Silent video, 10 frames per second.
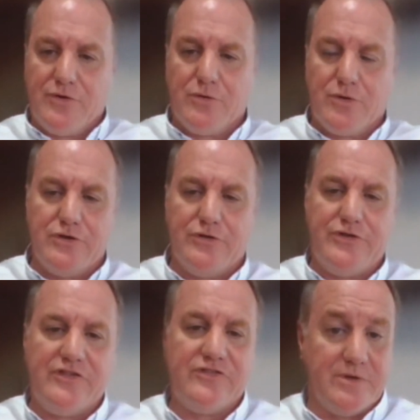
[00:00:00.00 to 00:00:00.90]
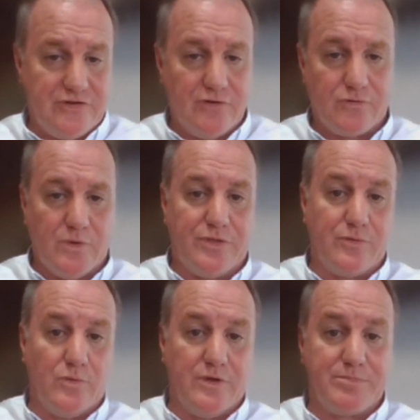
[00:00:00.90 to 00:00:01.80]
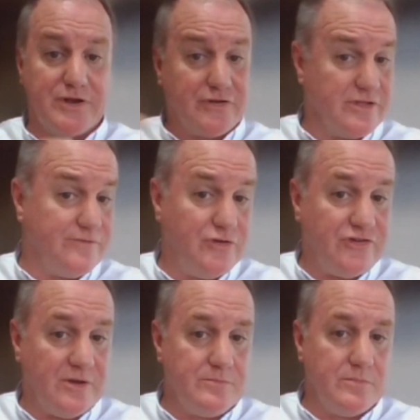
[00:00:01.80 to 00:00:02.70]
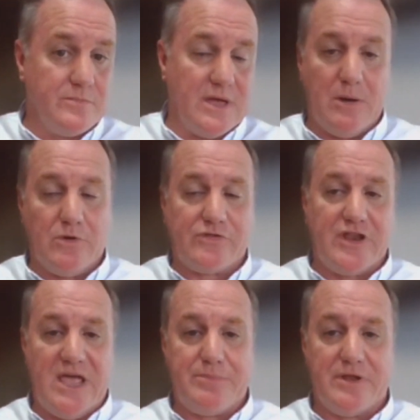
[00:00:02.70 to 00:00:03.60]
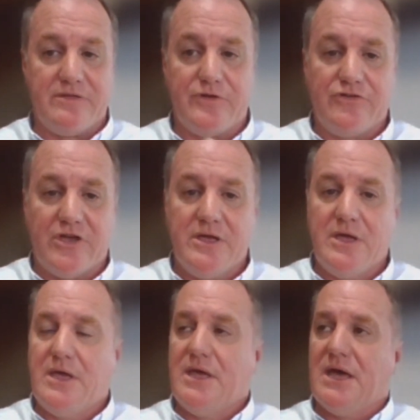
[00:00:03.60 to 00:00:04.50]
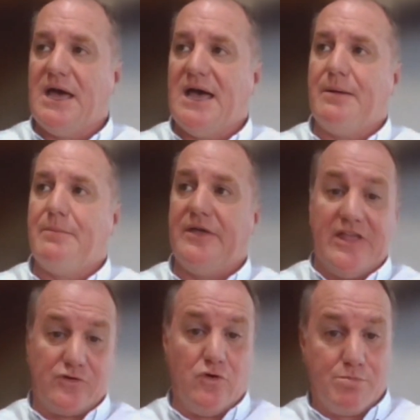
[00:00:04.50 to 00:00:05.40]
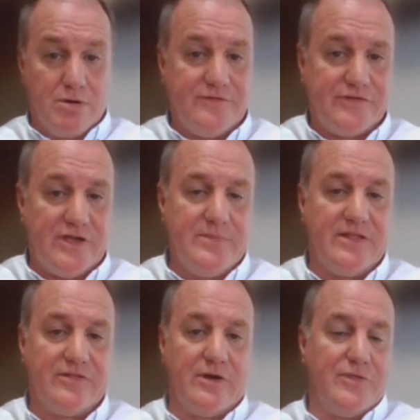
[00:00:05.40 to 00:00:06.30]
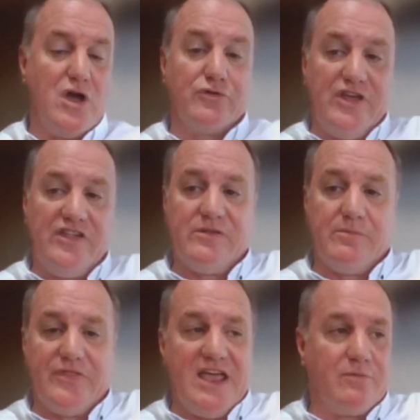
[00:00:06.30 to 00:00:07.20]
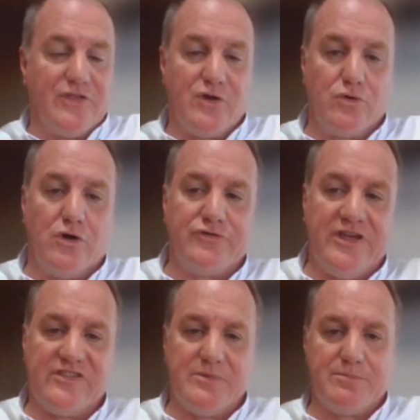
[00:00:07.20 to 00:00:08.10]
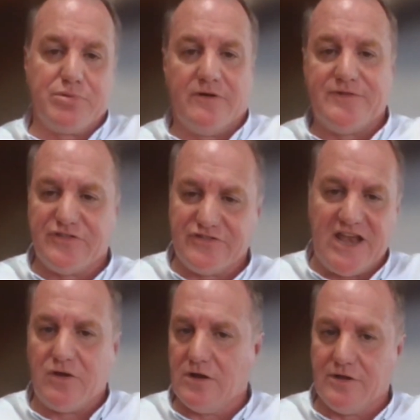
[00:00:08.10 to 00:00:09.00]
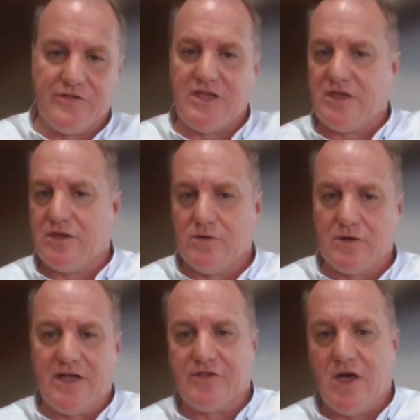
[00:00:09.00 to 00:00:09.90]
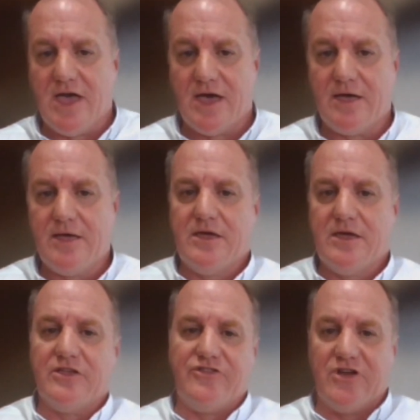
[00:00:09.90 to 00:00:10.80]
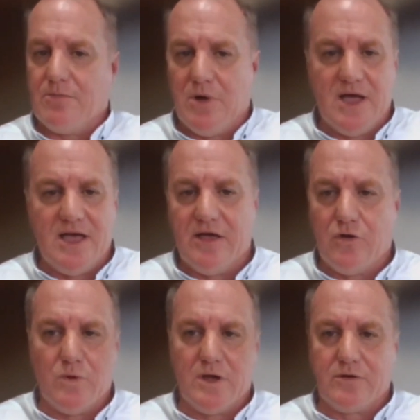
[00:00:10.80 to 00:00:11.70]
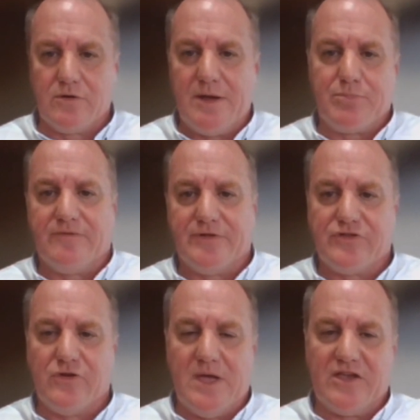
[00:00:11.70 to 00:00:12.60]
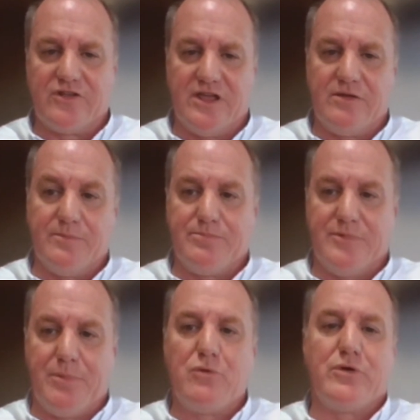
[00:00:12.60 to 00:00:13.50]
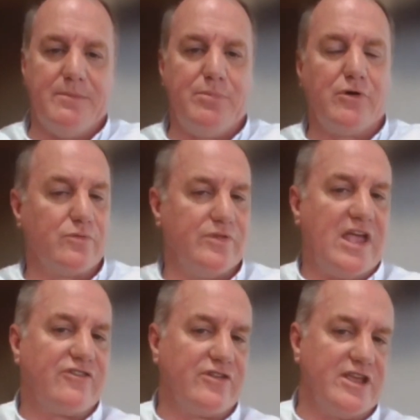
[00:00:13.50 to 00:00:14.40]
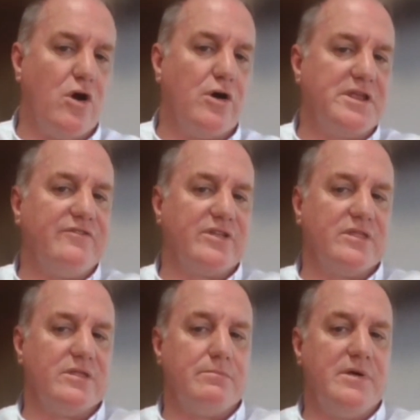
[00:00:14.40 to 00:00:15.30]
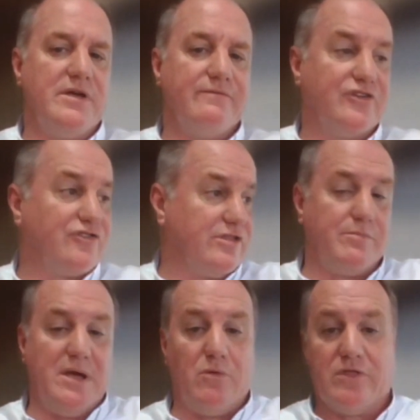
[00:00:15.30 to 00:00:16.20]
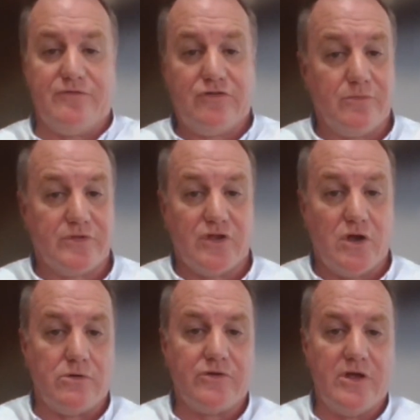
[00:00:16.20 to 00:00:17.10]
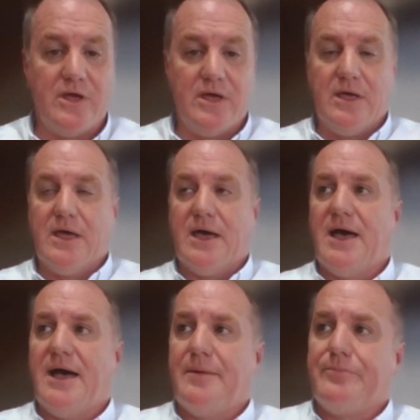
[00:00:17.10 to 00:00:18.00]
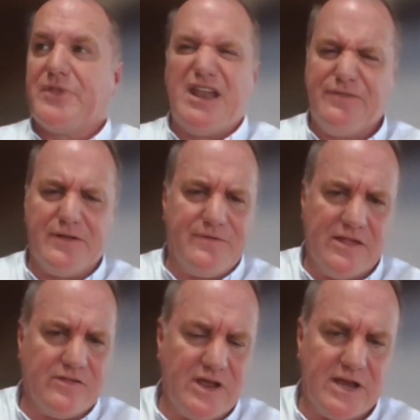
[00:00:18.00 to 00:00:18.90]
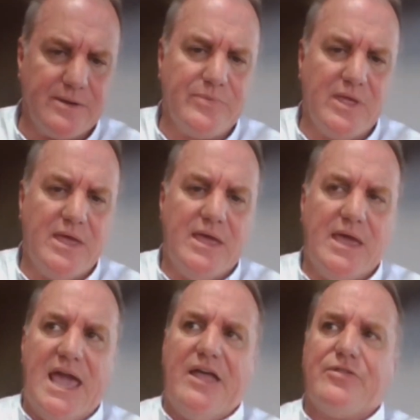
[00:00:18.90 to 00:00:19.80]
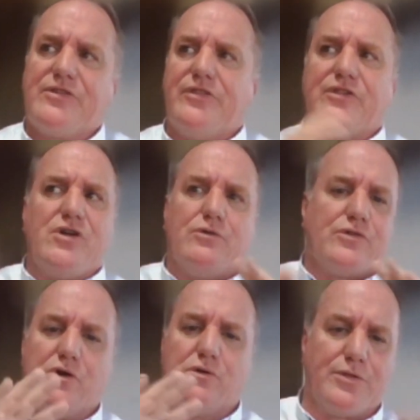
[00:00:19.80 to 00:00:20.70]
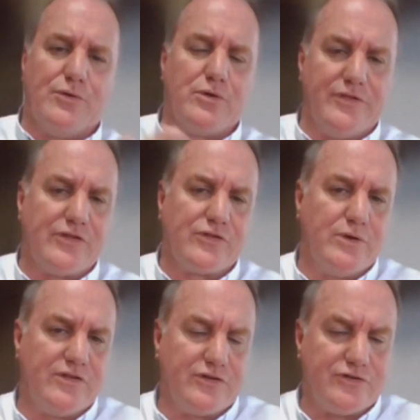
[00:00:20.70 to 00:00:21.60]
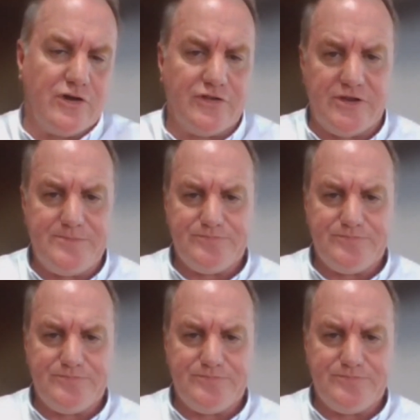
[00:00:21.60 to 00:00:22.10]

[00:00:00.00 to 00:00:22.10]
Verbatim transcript: Old and New Testament, deals with predicting the future, about what's going to happen in the future. And that's called prophecy. And so in the Old Testament, they had what they called Old Testament prophets, Daniel, Ezekiel, Isaiah, Jeremiah, who were great prophets who actually, the bulk of their books was actually God giving them visions about what the future was going to hold. And I found it fascinating. And so there's a whole school of thought on this. It's called eschatology,